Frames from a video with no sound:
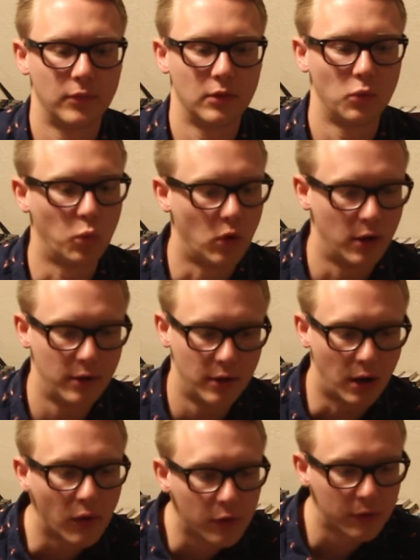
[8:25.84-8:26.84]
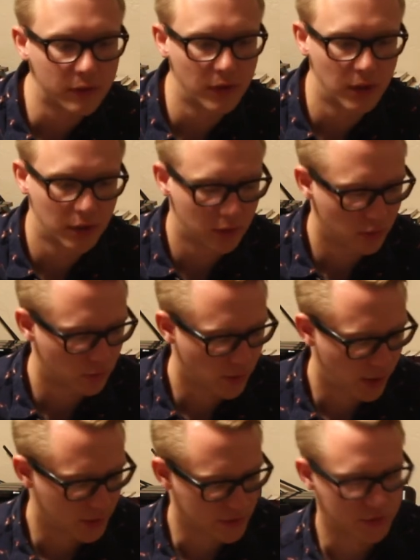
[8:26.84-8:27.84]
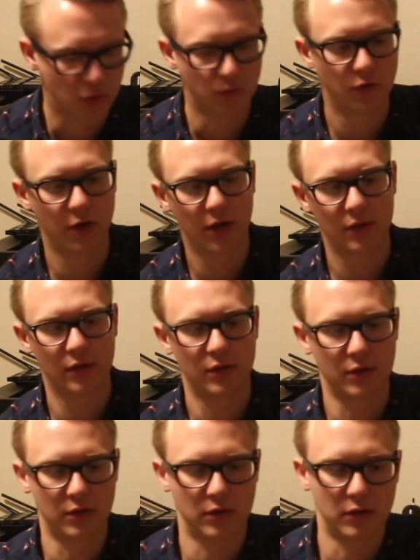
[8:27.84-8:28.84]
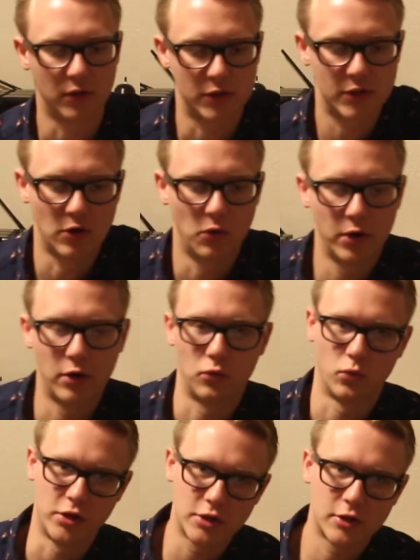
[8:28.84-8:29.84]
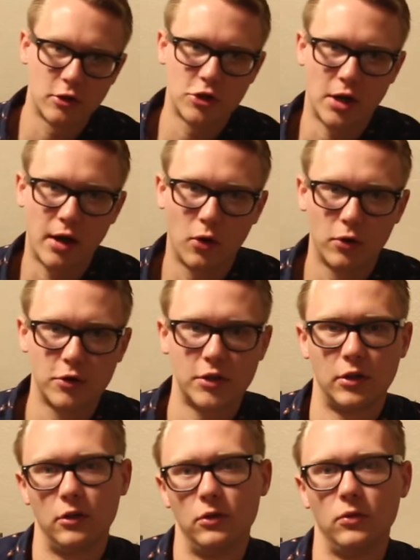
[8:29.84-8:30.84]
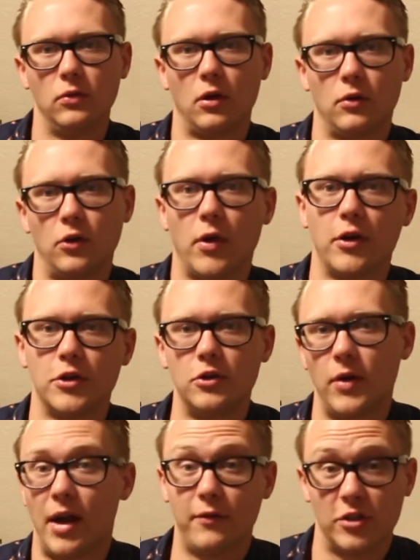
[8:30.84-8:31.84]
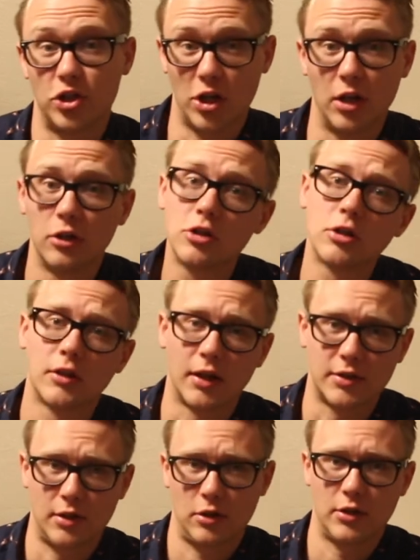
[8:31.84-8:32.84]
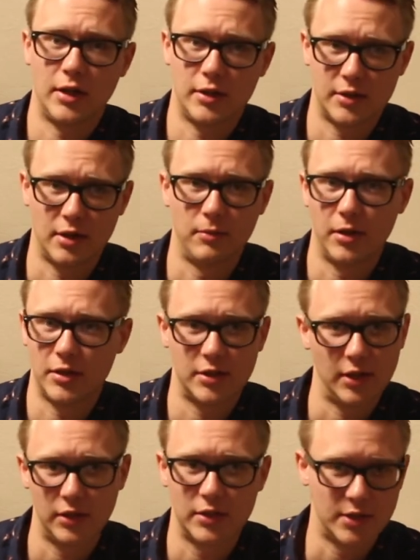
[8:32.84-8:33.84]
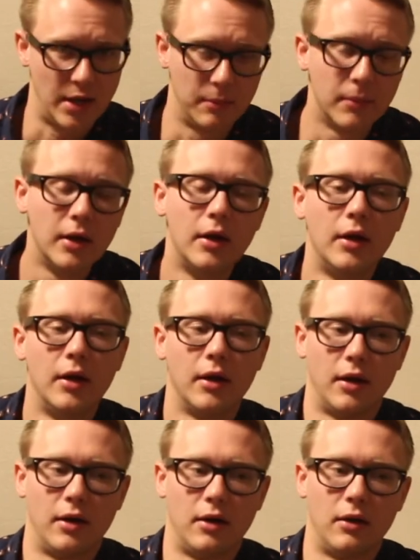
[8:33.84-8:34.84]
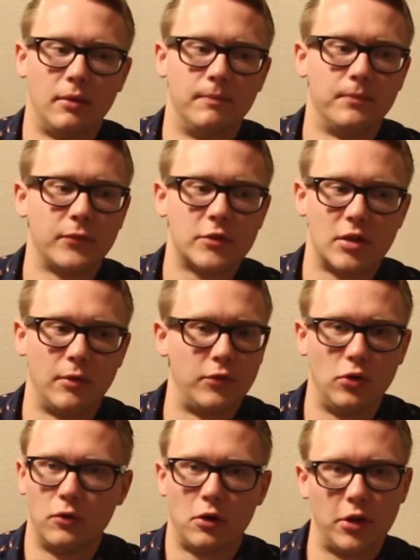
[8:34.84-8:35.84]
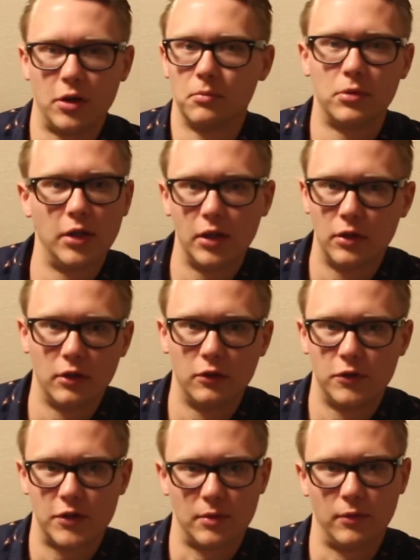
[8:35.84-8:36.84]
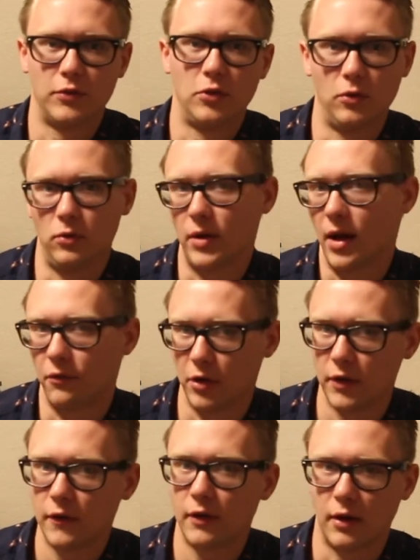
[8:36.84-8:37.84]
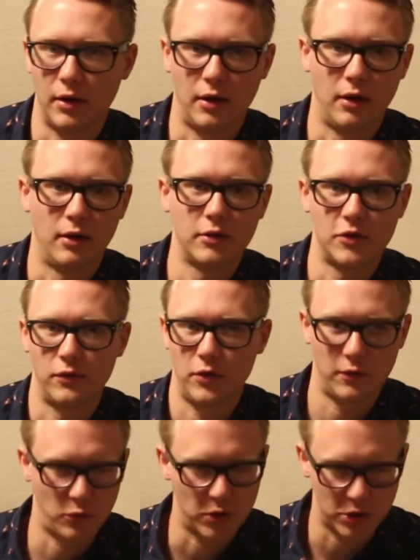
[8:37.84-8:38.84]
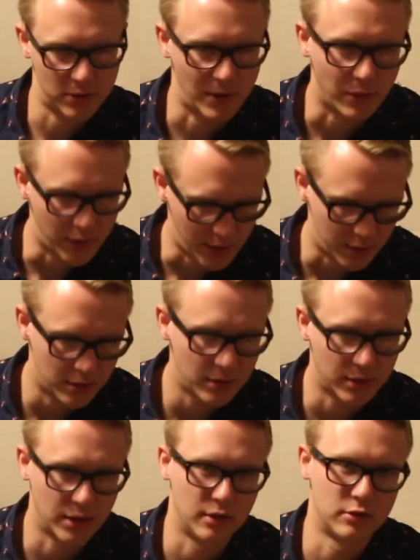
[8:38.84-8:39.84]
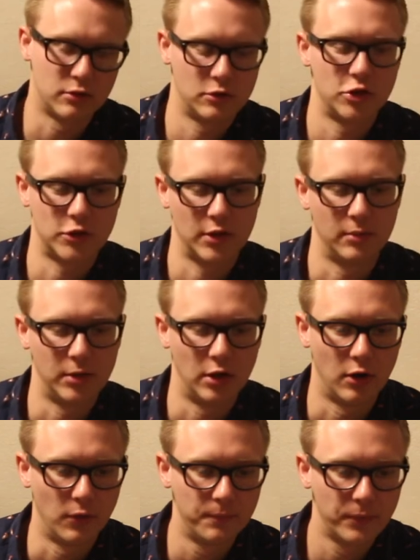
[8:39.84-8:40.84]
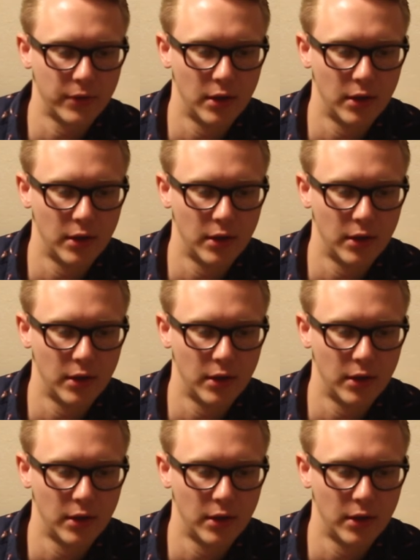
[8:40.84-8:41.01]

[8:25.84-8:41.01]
One other thing, right, is don't forget that the SONA research hours that you are required to do haven't changed. That assignment has stayed the same. Some of you have already completed those, some of you haven't. So if you have questions about that, again, just let me know.